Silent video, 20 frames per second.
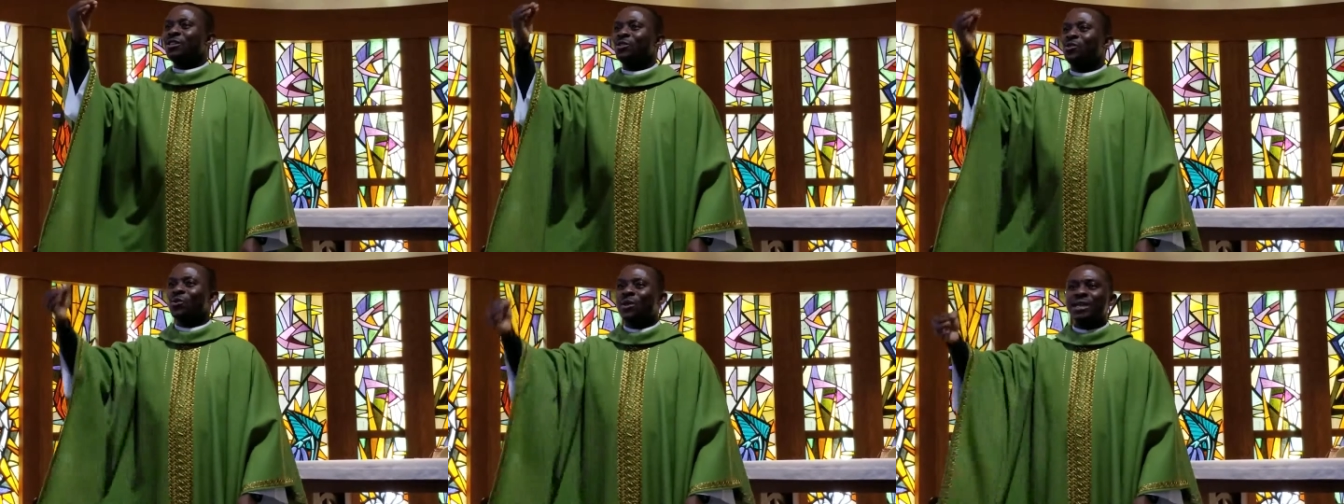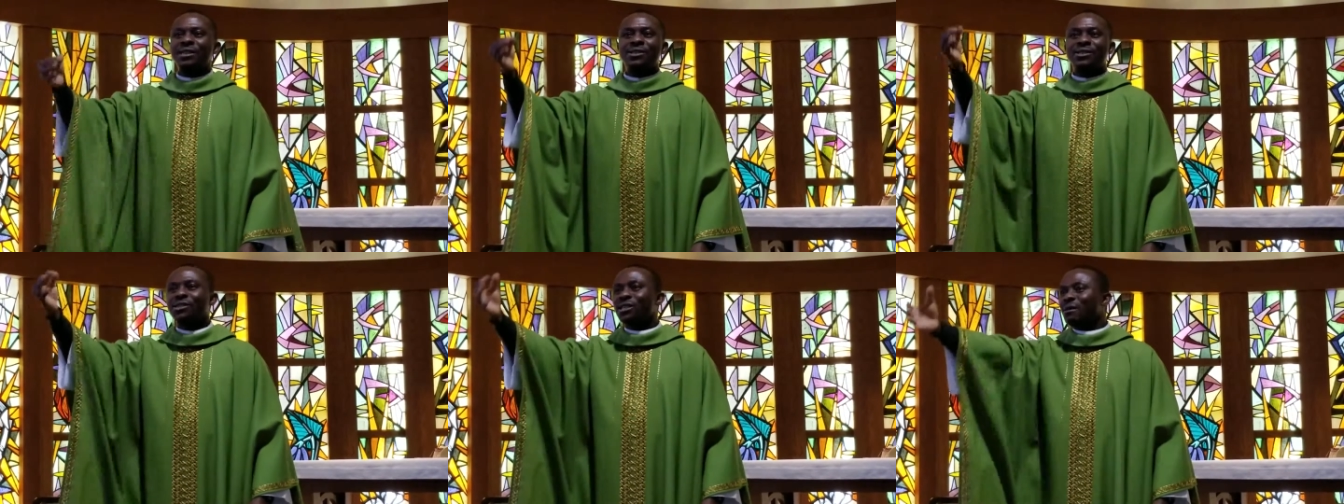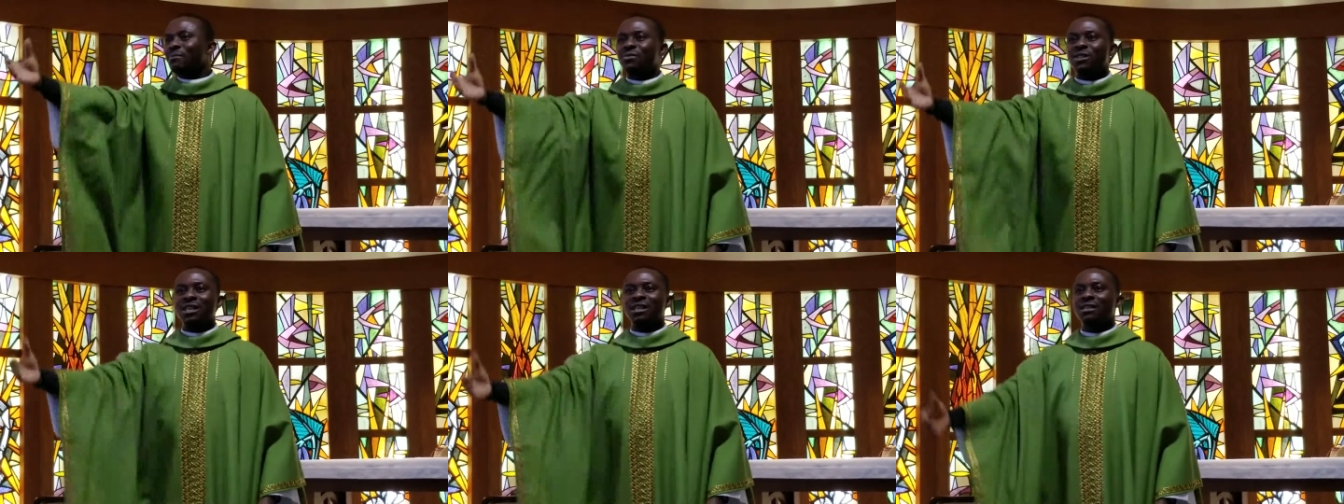doing
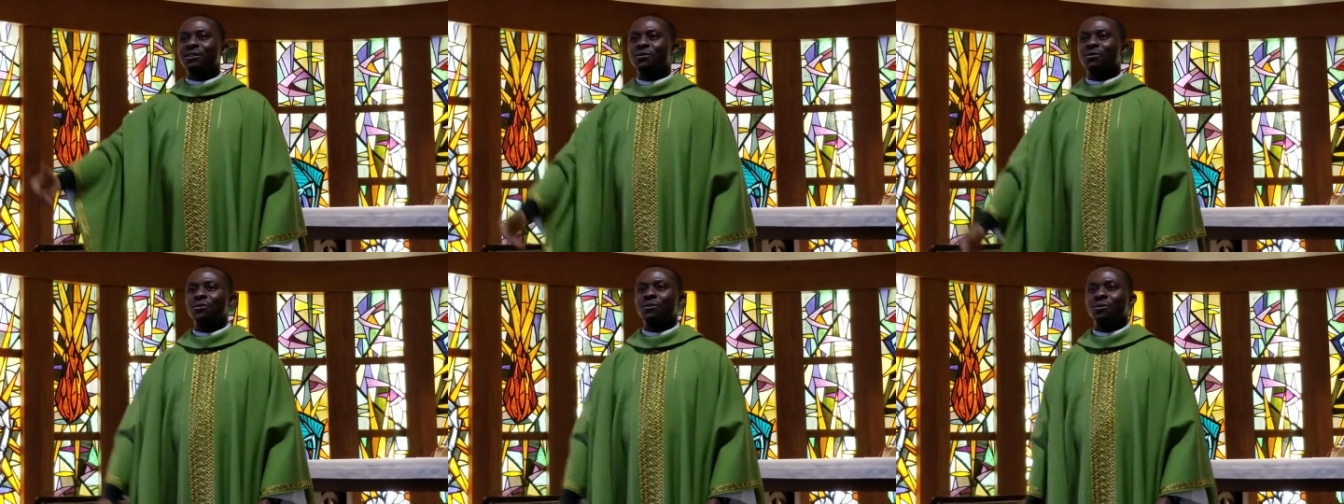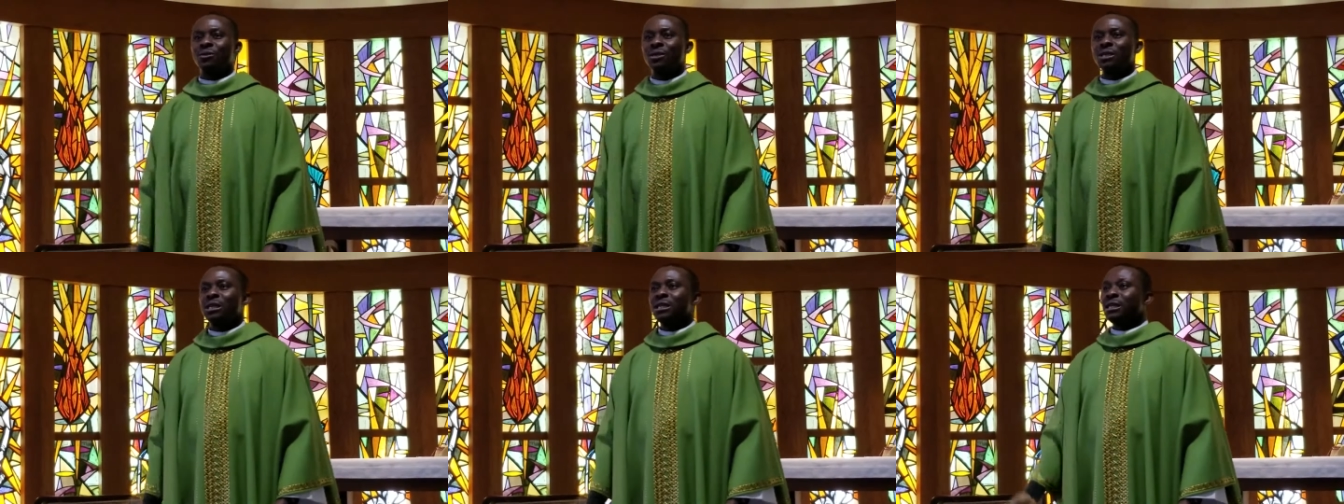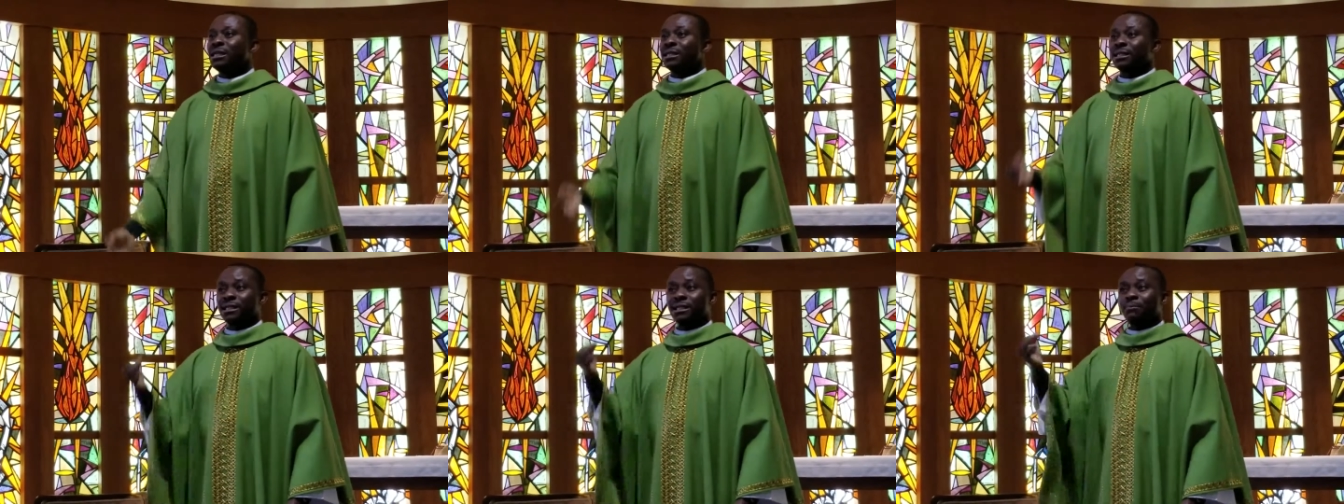something good
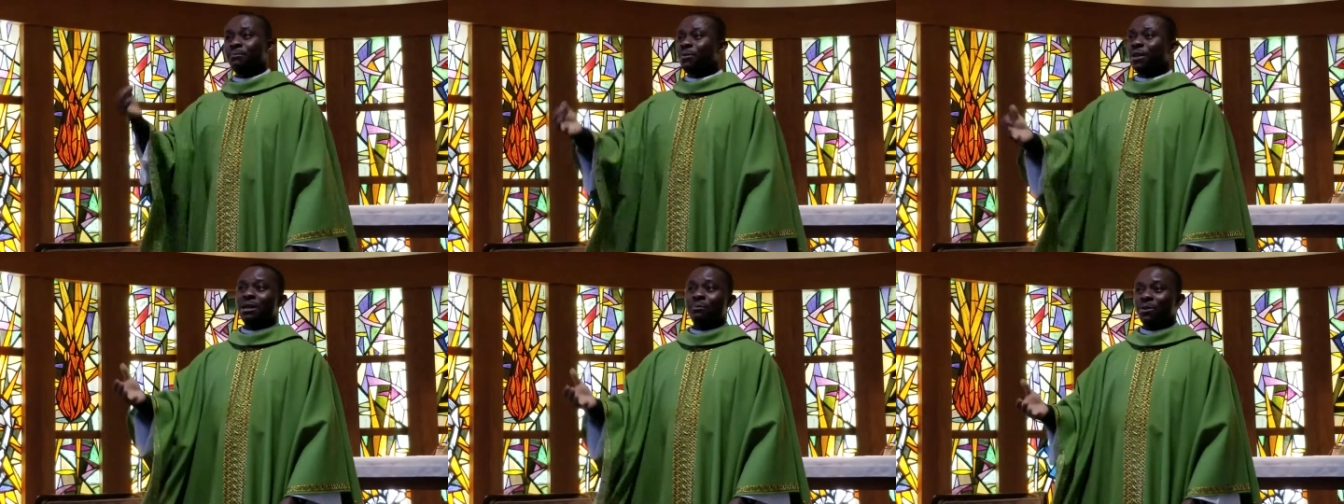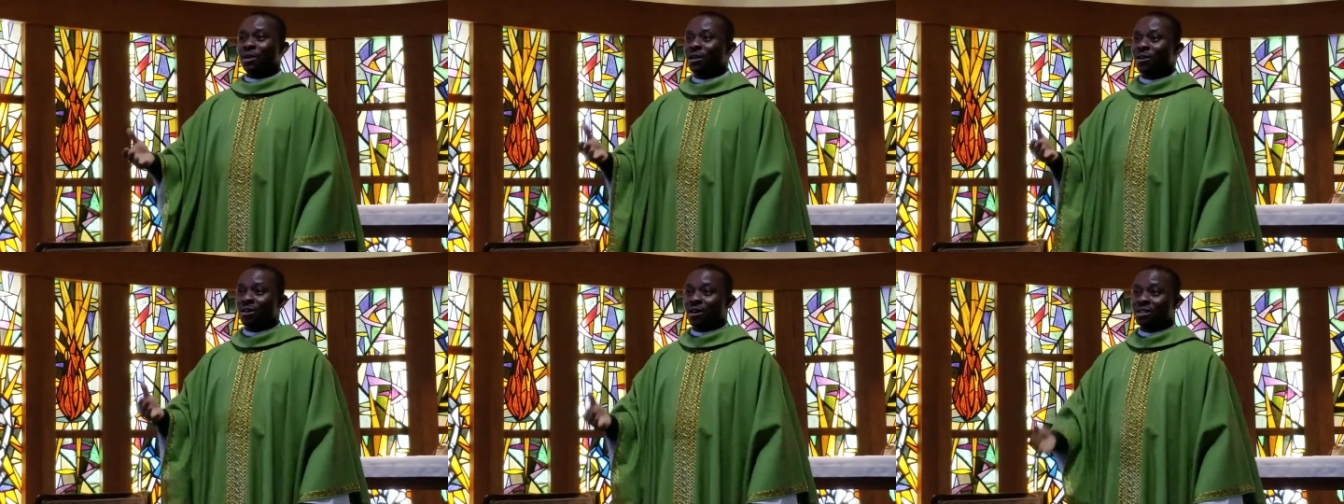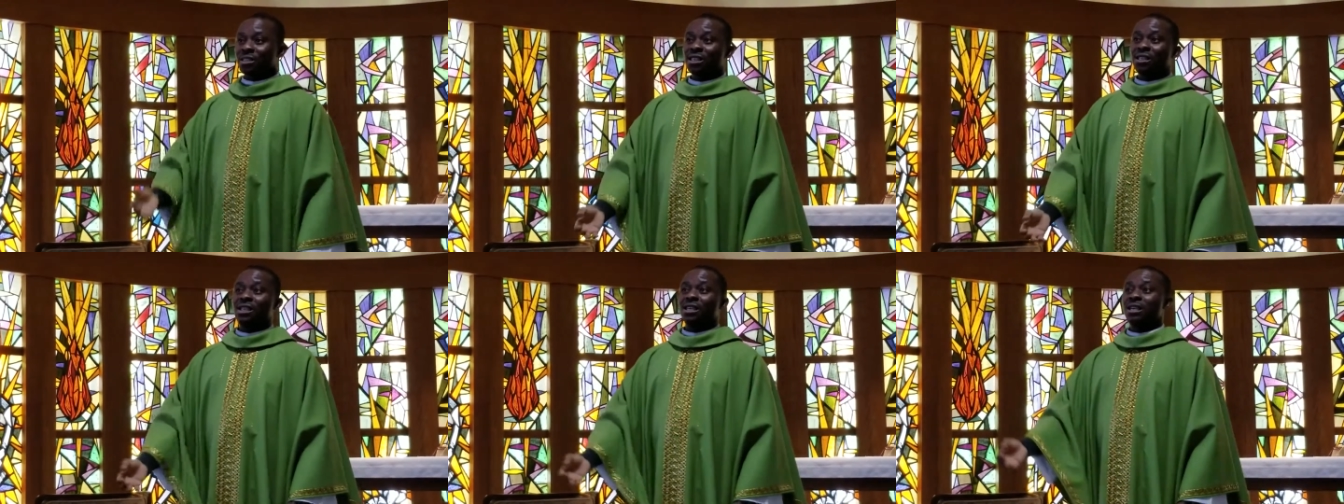simply
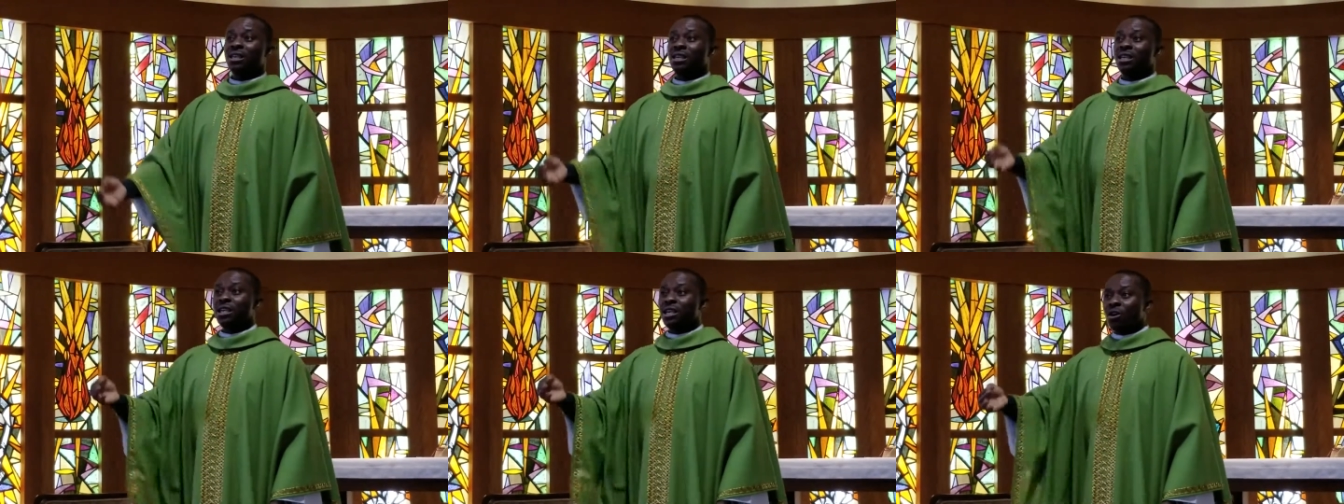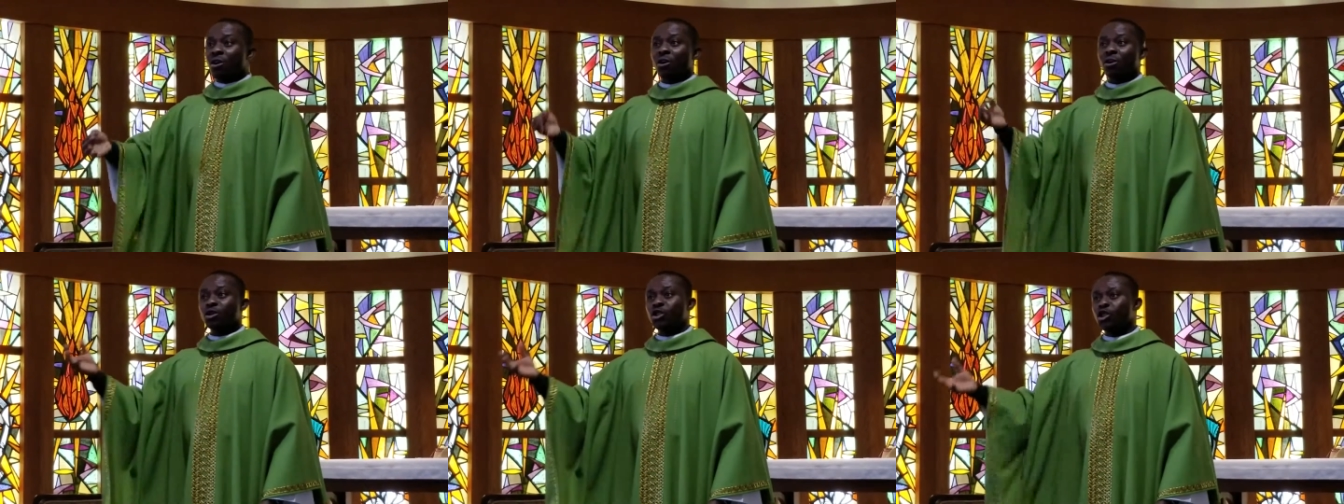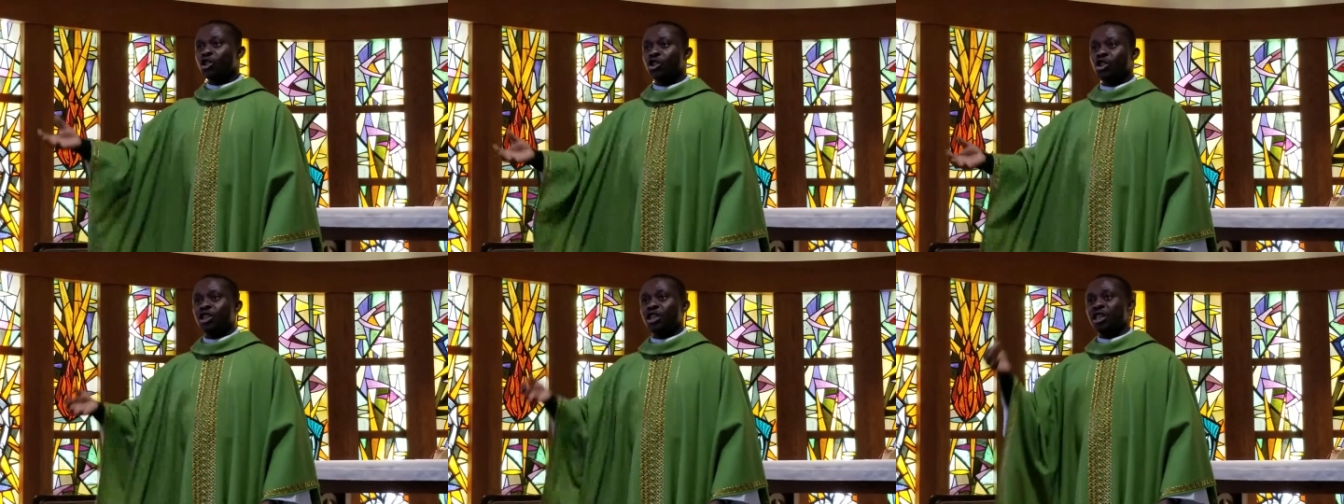because he or
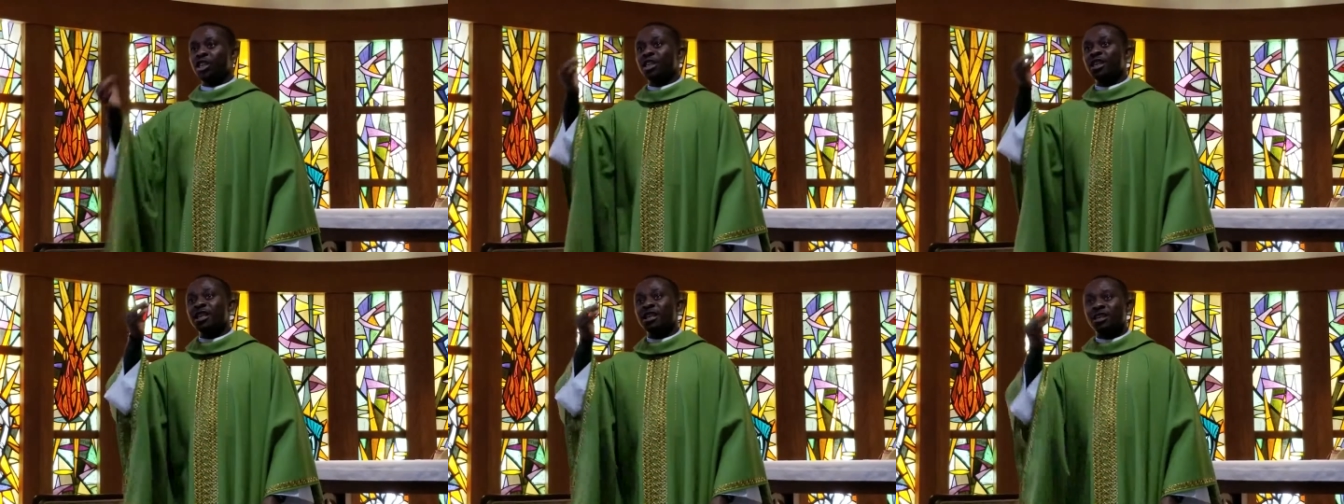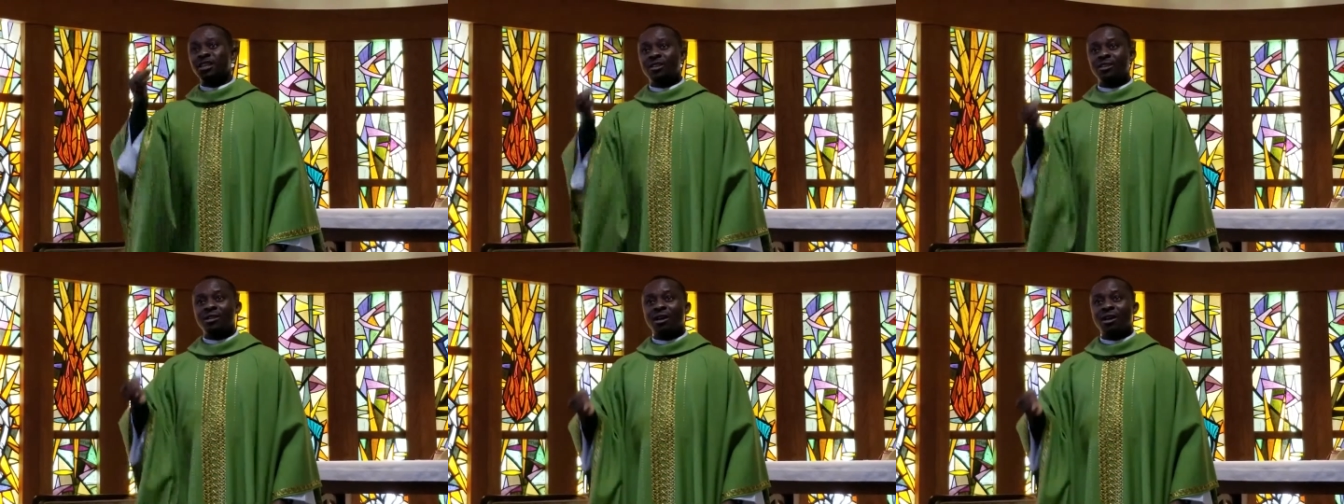she